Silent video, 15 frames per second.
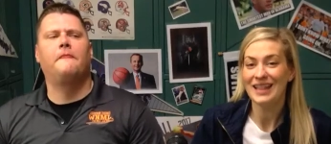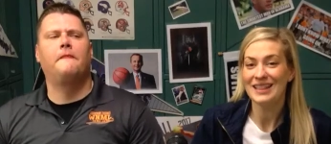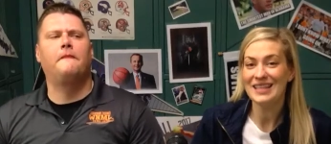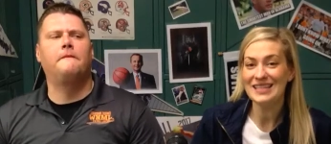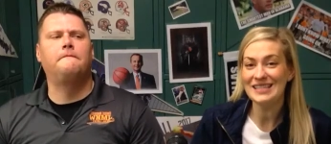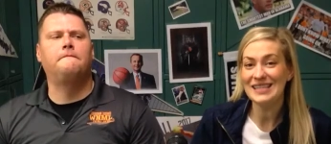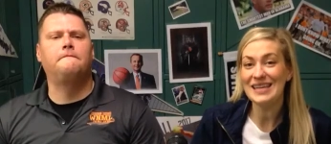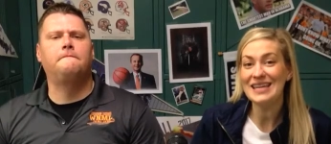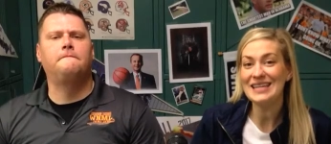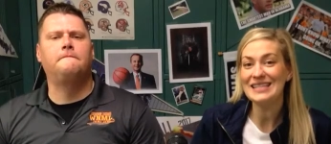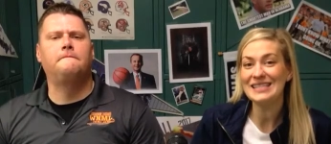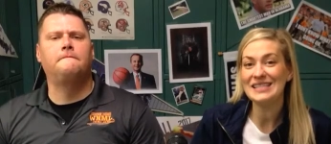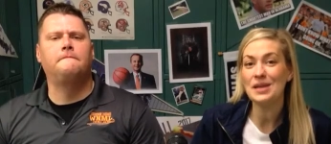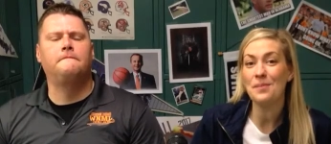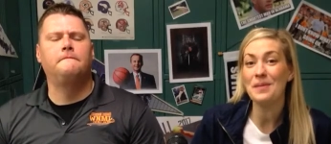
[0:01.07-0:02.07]
Speaker 1: This
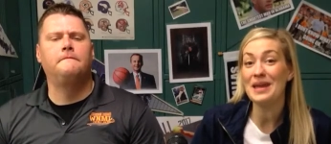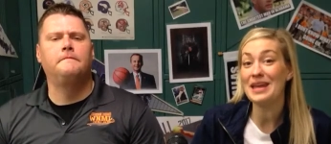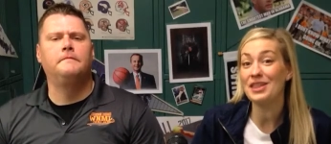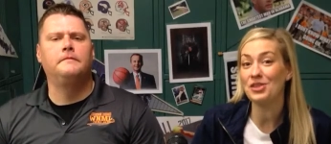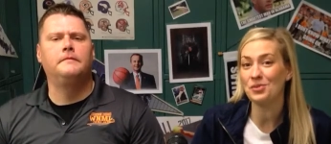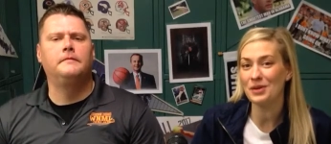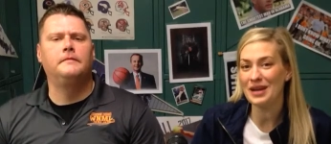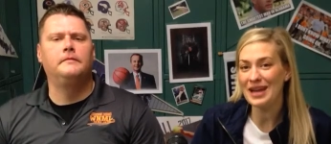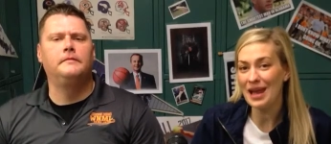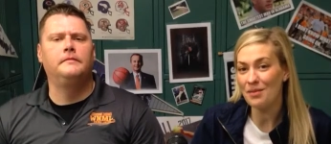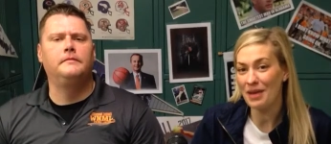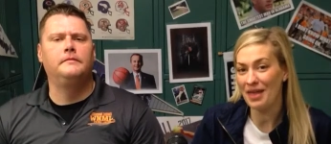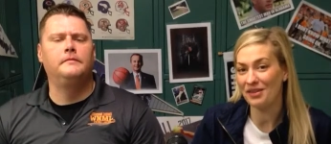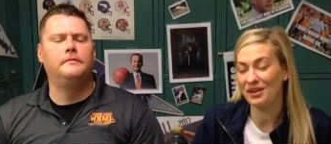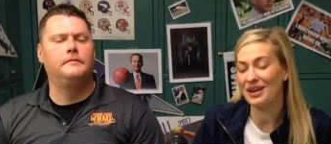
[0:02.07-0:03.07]
is The Big Three. I'm
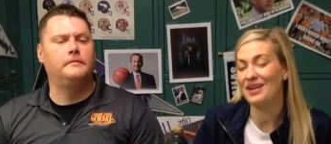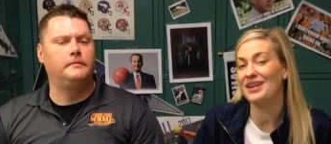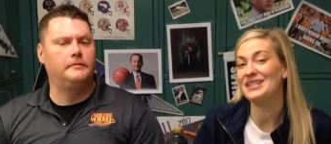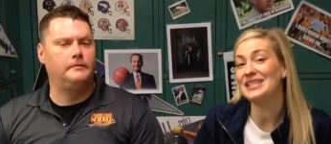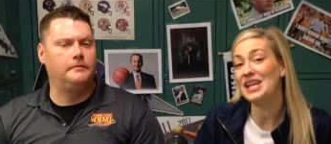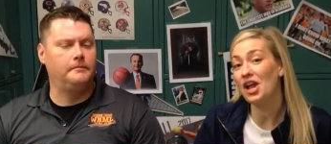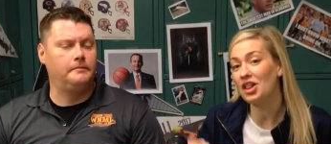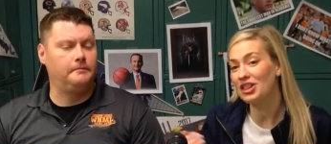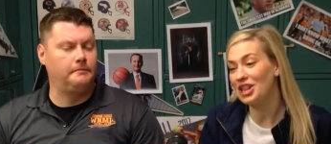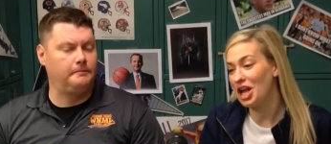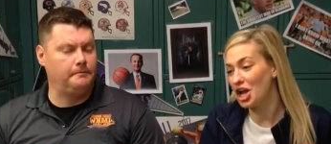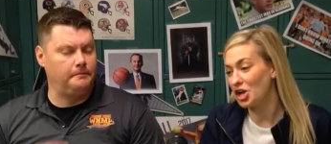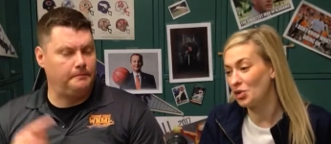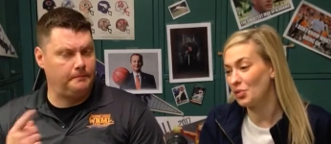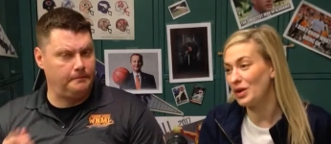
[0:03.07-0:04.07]
Heather Harrington
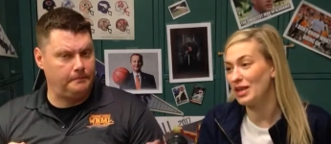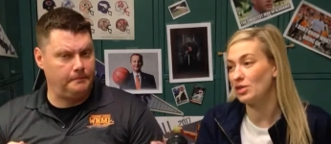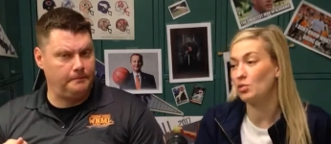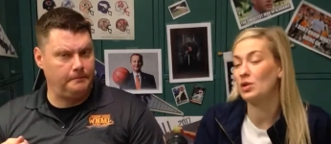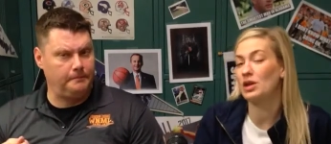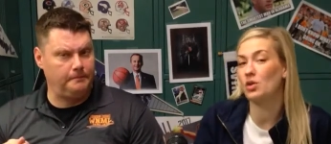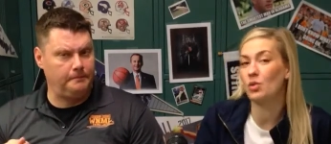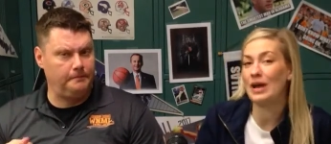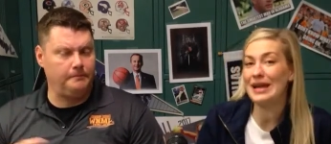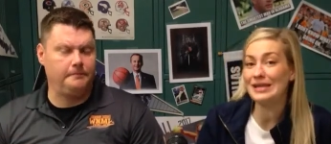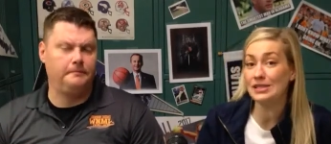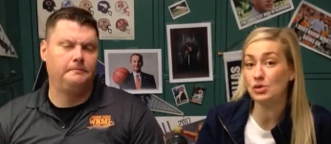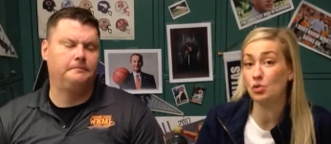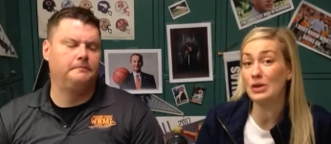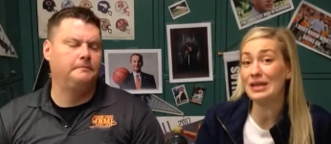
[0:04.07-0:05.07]
along with Will
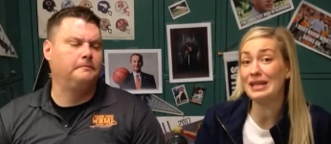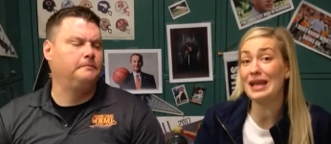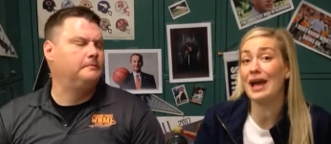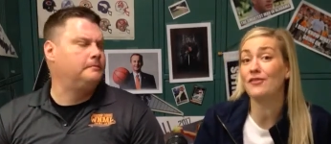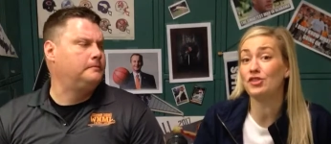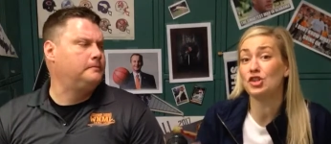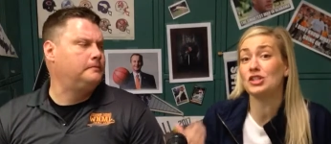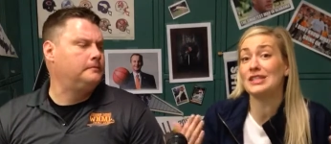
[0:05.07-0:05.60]
West. Will, after